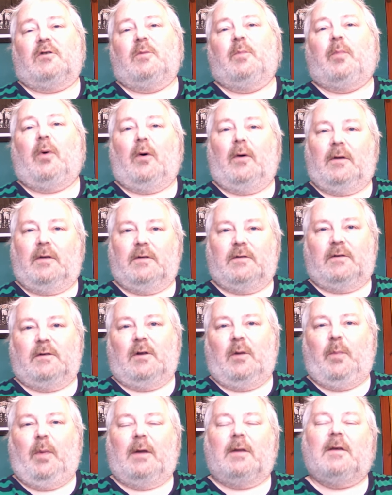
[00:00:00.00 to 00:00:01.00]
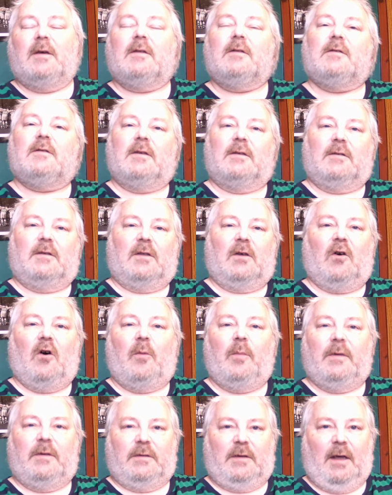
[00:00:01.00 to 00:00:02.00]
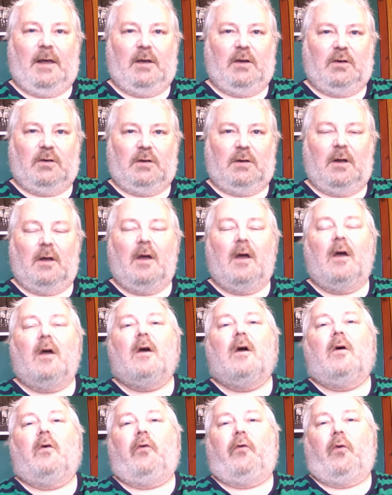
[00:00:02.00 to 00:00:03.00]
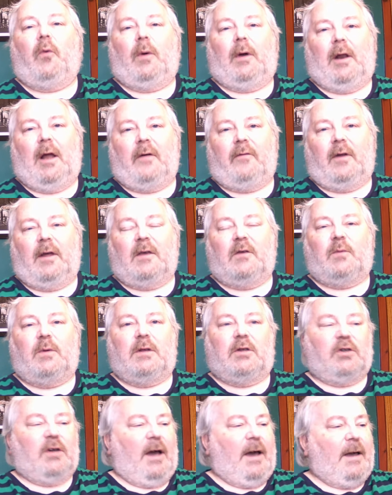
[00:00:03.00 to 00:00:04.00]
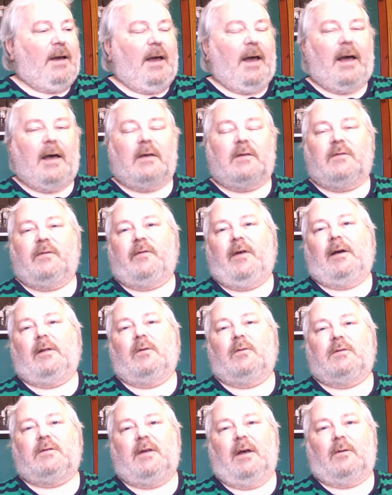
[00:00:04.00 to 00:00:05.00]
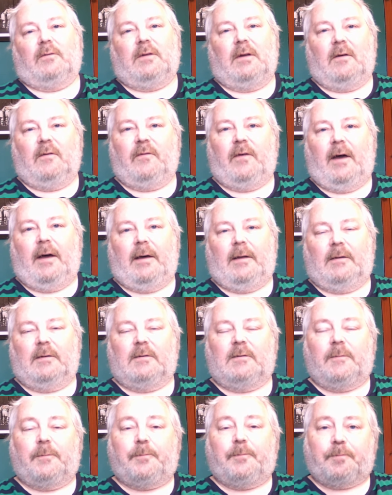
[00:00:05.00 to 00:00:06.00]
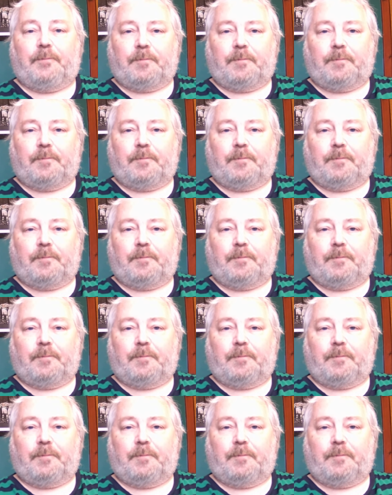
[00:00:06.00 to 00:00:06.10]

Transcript: points and opinions into the comment section, so we can have a nice wee chat as fellow Celtic fans.